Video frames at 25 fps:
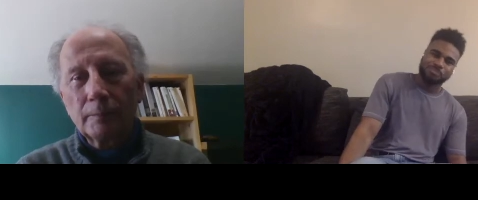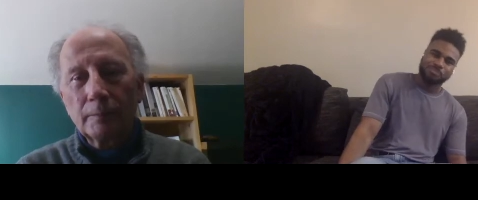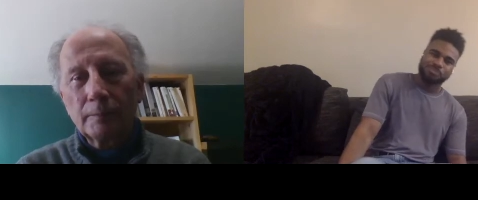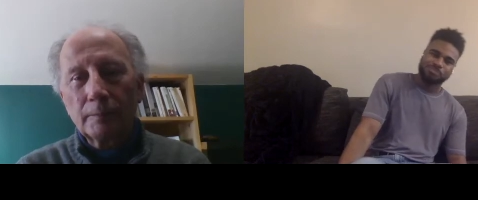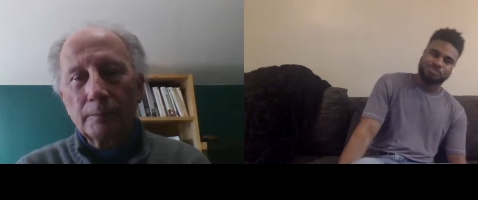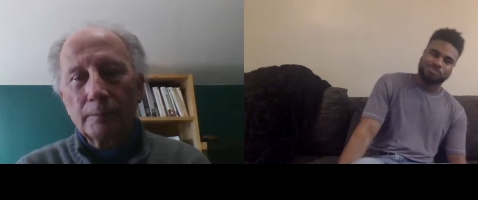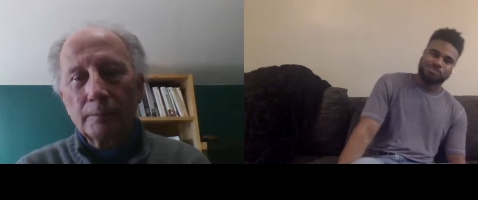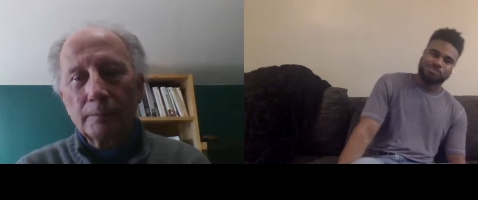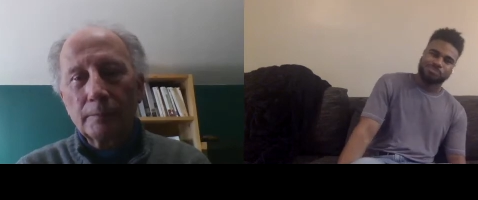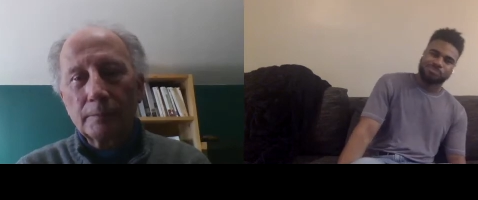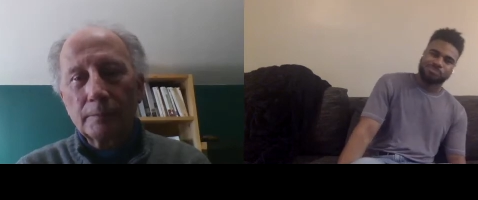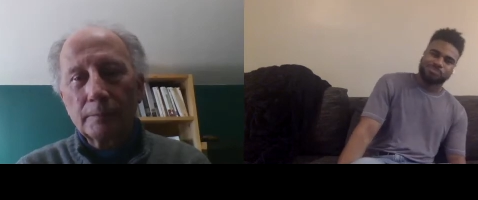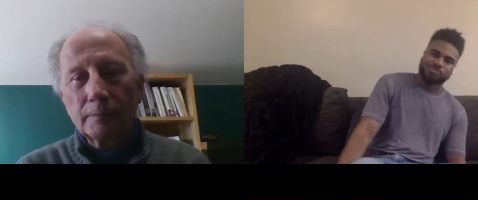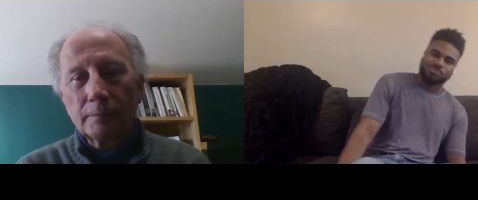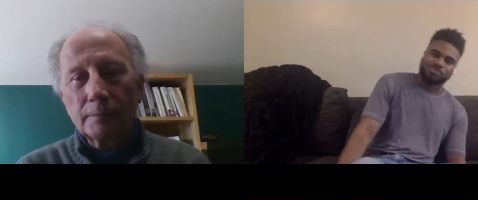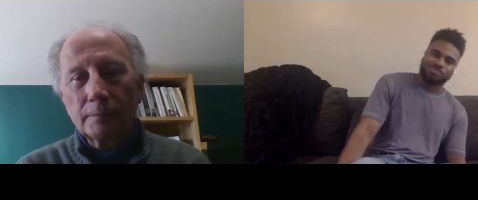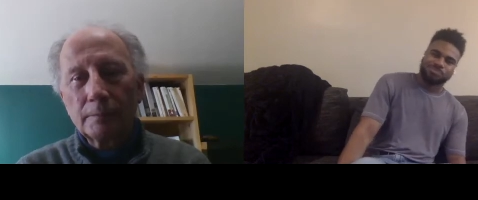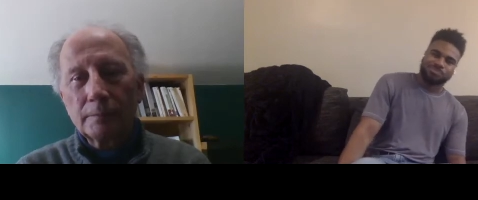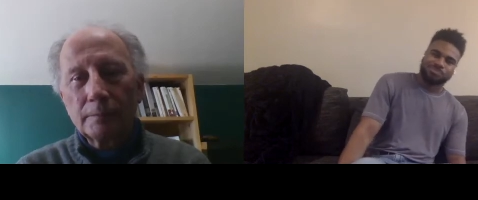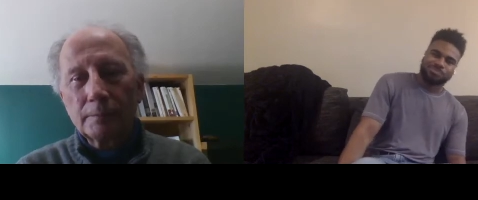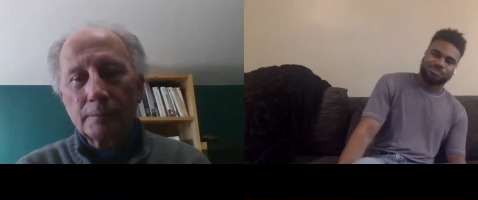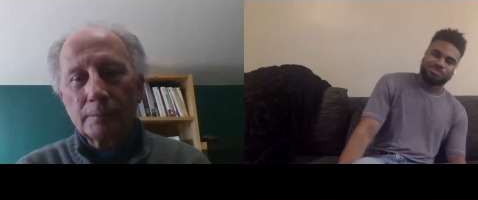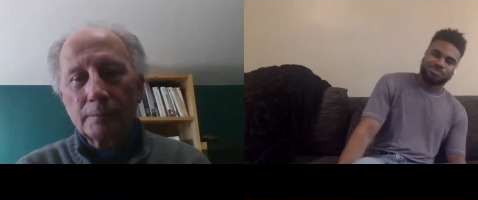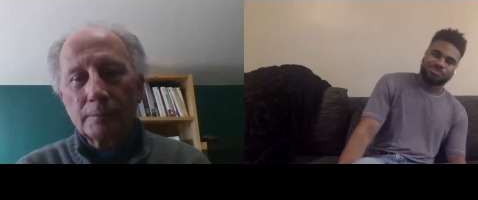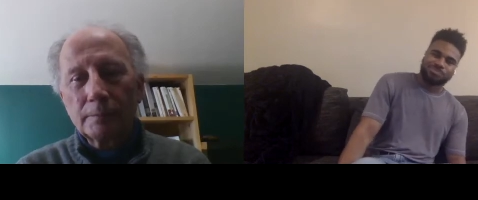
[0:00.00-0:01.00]

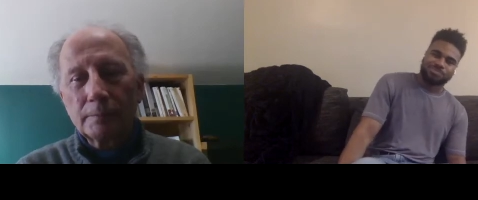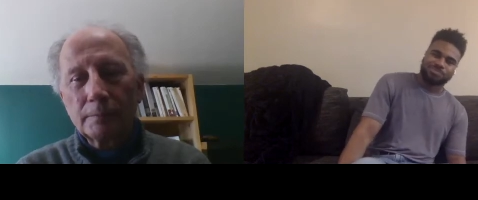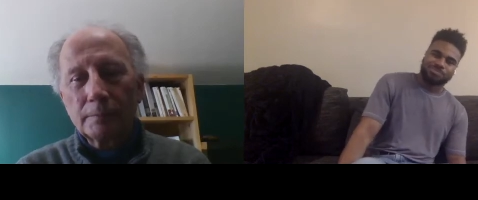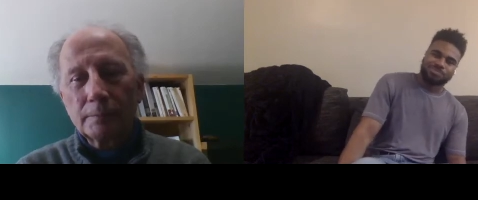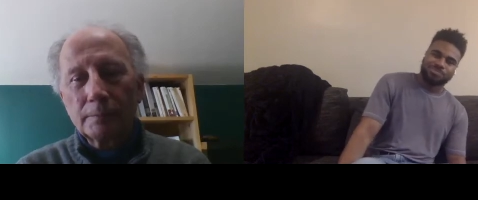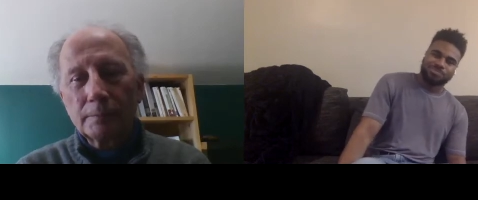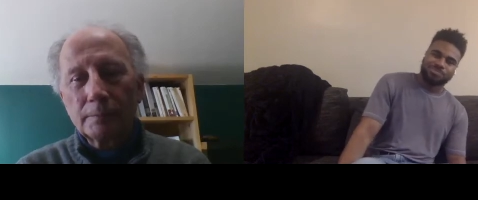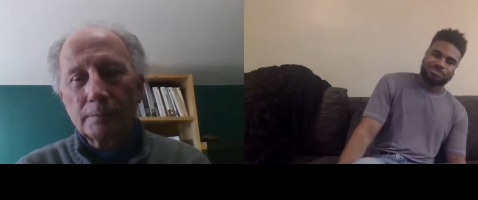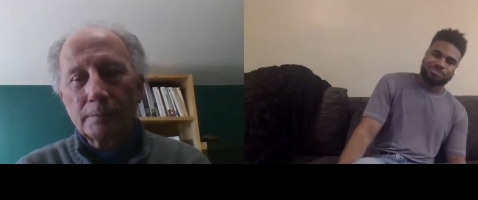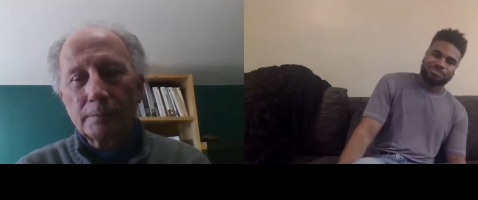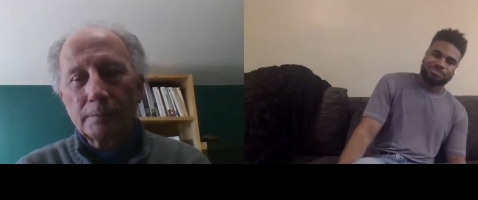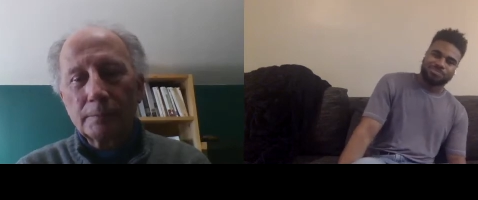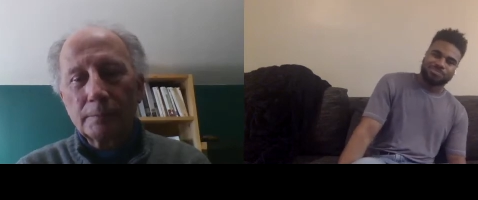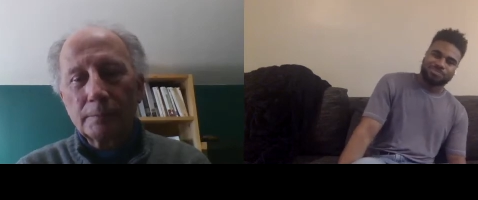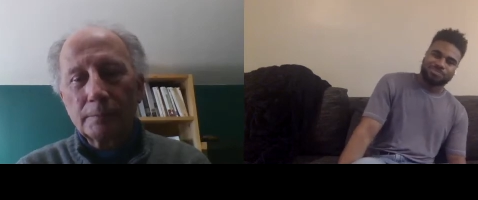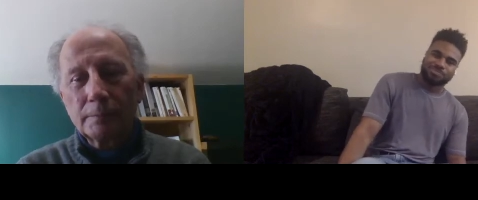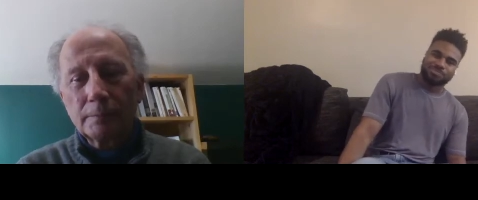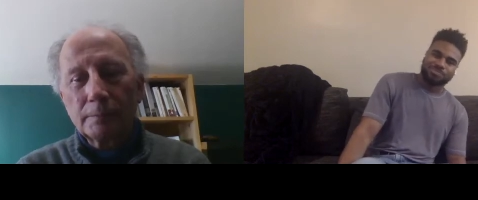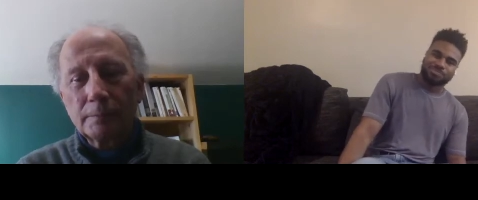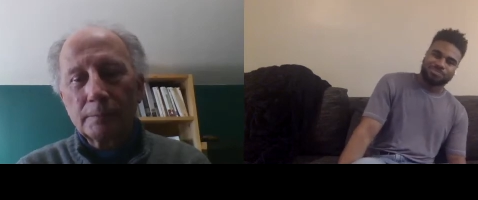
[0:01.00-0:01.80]
Nothing is said.